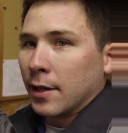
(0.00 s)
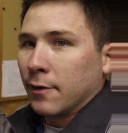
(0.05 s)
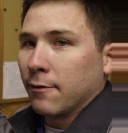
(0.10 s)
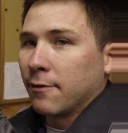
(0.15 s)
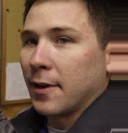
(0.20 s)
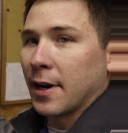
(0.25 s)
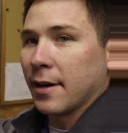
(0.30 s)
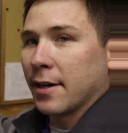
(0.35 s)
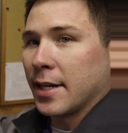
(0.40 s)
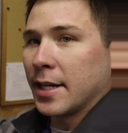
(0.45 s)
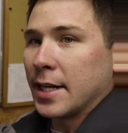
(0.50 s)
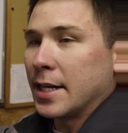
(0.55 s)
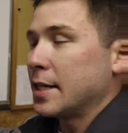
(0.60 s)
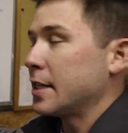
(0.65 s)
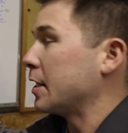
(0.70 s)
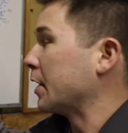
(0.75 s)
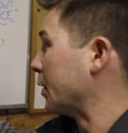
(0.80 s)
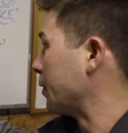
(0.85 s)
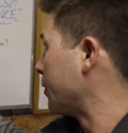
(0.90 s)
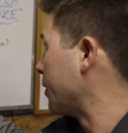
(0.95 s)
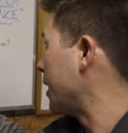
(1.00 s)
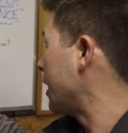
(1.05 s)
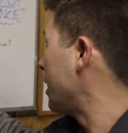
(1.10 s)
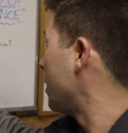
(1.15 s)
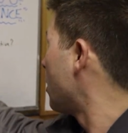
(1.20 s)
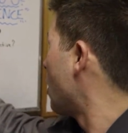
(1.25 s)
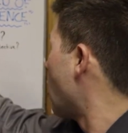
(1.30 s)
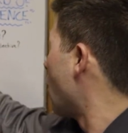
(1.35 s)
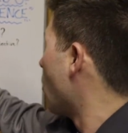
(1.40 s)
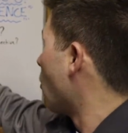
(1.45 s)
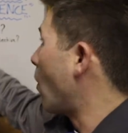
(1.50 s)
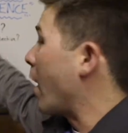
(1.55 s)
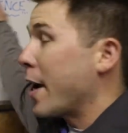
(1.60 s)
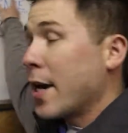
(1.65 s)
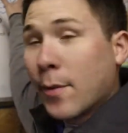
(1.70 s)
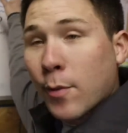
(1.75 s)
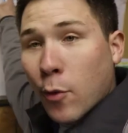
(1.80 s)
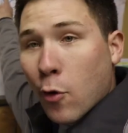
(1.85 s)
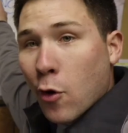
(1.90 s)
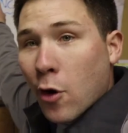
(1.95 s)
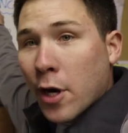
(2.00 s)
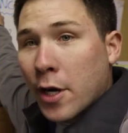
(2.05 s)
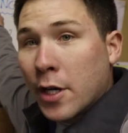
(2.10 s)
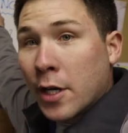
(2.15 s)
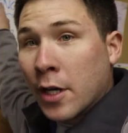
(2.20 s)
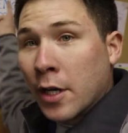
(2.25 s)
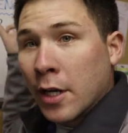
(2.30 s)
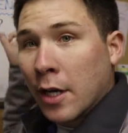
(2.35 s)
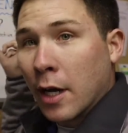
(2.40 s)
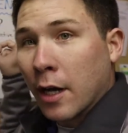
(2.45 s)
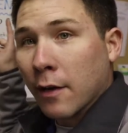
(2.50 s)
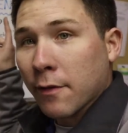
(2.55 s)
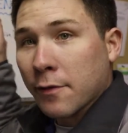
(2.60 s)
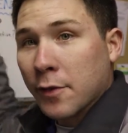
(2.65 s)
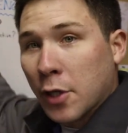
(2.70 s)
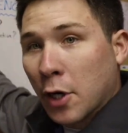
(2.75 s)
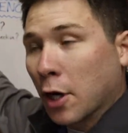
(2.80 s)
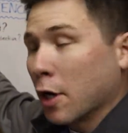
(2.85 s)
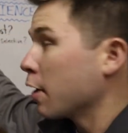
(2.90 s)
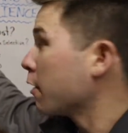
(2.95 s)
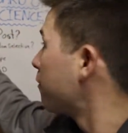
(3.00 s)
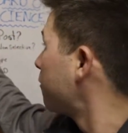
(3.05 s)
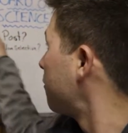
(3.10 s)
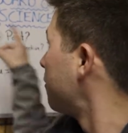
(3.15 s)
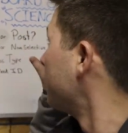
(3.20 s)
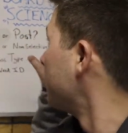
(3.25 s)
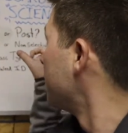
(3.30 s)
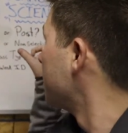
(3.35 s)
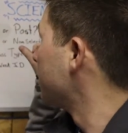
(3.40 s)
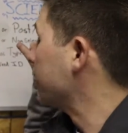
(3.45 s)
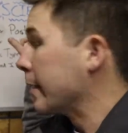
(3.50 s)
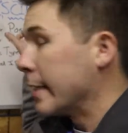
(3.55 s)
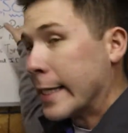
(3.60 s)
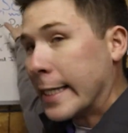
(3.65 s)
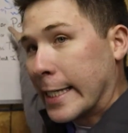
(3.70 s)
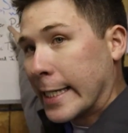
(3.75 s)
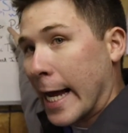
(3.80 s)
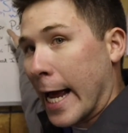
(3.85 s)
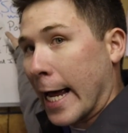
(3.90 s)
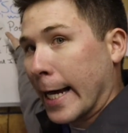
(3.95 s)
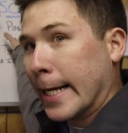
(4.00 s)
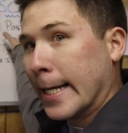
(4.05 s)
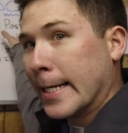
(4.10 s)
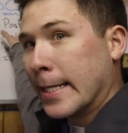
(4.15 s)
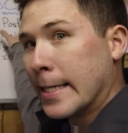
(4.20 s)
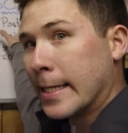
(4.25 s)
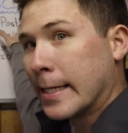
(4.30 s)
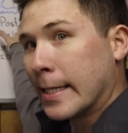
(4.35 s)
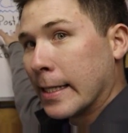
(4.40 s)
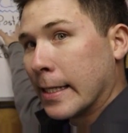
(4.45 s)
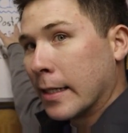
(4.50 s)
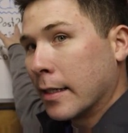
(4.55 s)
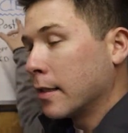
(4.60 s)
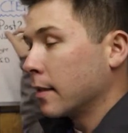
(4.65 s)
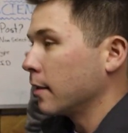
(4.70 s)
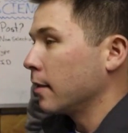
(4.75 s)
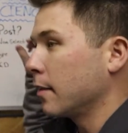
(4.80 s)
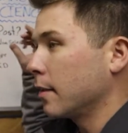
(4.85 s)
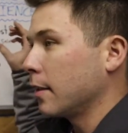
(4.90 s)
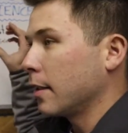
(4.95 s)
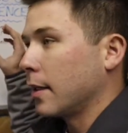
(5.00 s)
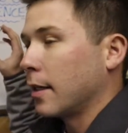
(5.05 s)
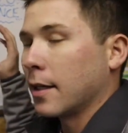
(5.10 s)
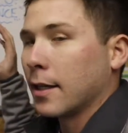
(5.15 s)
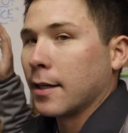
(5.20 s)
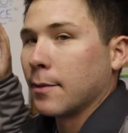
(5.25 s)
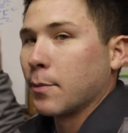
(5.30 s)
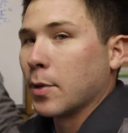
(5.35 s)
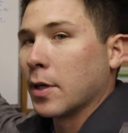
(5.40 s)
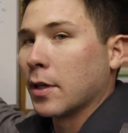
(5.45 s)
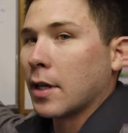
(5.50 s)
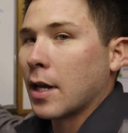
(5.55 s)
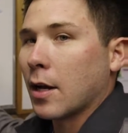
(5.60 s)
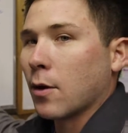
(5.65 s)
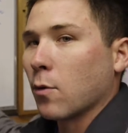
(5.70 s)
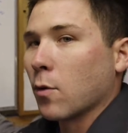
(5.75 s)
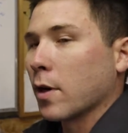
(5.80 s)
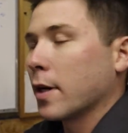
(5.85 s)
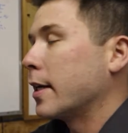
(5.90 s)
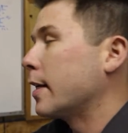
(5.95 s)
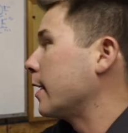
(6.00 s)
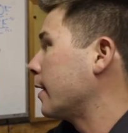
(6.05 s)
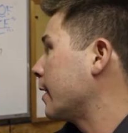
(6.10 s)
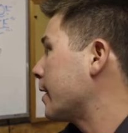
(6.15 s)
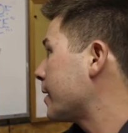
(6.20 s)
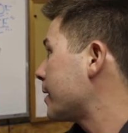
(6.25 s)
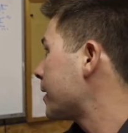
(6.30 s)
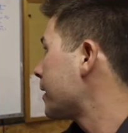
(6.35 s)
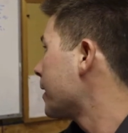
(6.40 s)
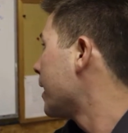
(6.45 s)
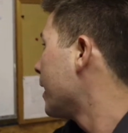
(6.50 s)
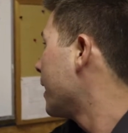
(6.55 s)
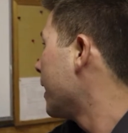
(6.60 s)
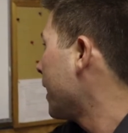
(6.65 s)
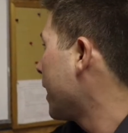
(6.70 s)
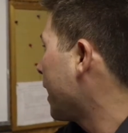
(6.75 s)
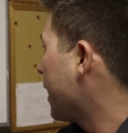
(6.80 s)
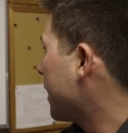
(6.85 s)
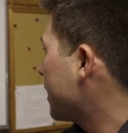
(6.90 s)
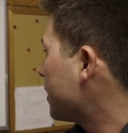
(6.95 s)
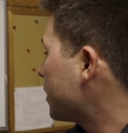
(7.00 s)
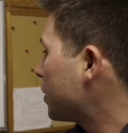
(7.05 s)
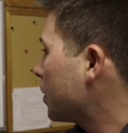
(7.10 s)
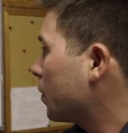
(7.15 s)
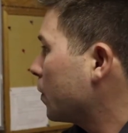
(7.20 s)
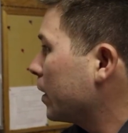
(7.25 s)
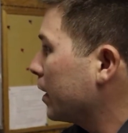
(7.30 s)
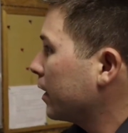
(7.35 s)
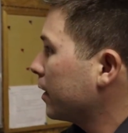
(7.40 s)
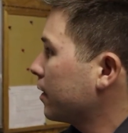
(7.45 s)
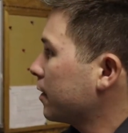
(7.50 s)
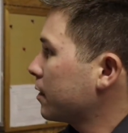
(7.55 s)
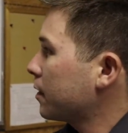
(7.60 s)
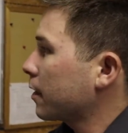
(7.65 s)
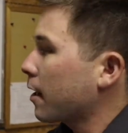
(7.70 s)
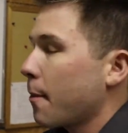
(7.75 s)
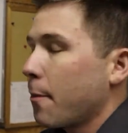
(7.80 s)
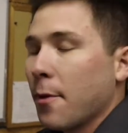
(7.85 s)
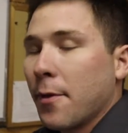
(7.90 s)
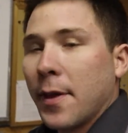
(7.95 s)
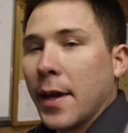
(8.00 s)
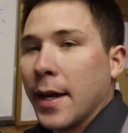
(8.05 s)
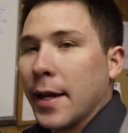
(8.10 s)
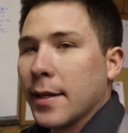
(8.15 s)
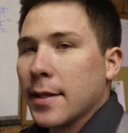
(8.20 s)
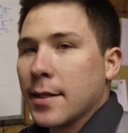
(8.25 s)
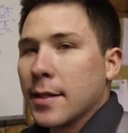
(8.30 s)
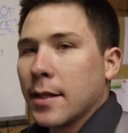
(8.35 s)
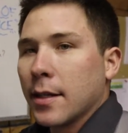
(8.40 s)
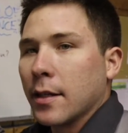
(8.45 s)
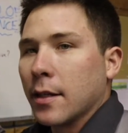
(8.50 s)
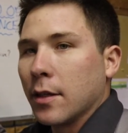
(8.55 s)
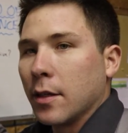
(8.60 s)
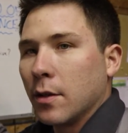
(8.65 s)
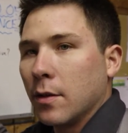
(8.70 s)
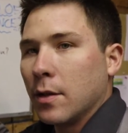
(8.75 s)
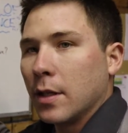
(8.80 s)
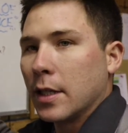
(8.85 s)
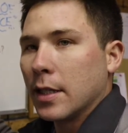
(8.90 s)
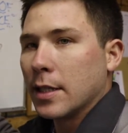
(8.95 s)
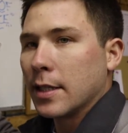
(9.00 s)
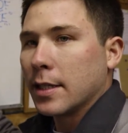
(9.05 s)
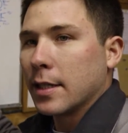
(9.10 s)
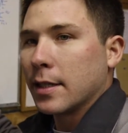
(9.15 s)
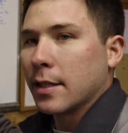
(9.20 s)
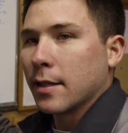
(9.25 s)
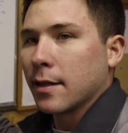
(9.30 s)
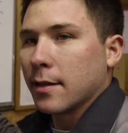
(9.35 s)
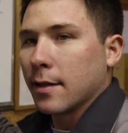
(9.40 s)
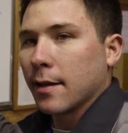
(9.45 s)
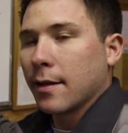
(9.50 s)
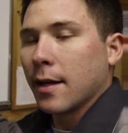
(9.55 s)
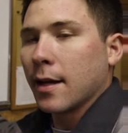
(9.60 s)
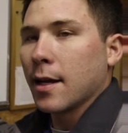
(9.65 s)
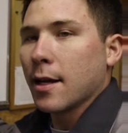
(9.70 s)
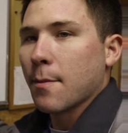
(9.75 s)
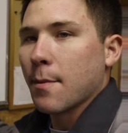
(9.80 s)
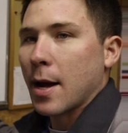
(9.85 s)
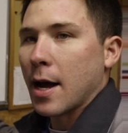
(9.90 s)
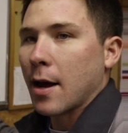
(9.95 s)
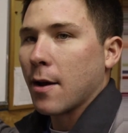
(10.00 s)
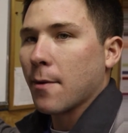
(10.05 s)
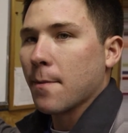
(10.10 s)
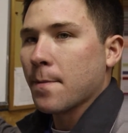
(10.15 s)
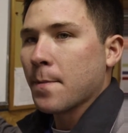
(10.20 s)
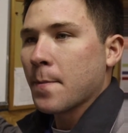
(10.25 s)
very easy to read whiteboard of turf science. Put a lot of work into this. And so there's a couple things you need to think about